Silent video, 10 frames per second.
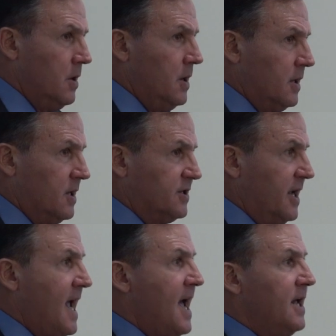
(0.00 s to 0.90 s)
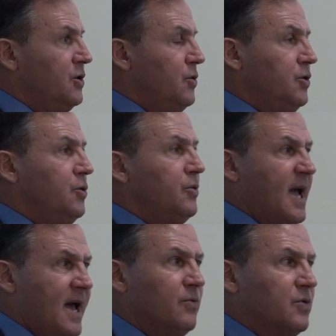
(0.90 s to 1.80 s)
because again, you
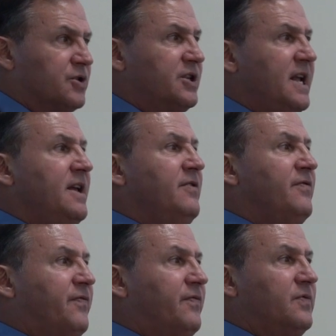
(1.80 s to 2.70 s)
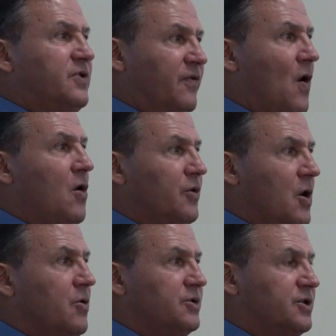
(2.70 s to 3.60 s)
can receive default
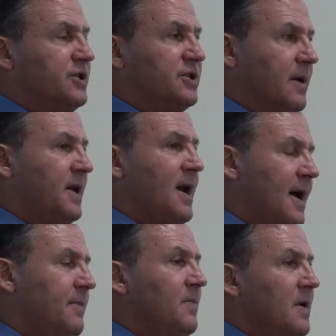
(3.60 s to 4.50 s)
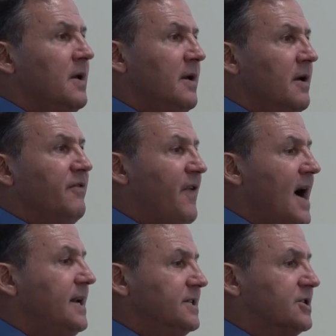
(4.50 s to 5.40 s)
notices. I mean, I
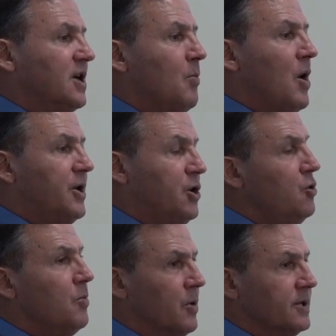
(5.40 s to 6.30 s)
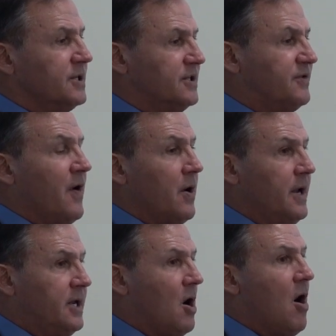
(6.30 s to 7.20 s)
find it somewhat humorous. It's
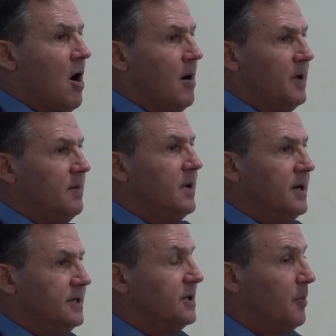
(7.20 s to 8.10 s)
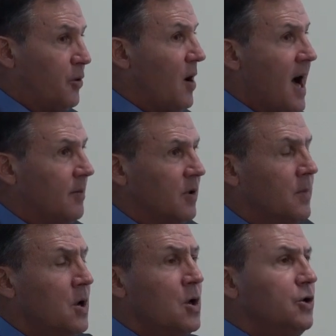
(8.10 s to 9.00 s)
very common, but it's a problem.
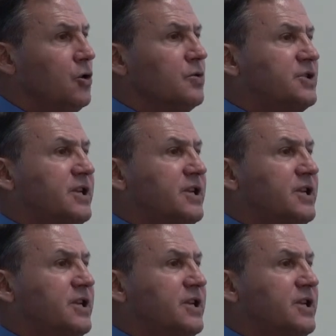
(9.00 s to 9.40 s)
You'll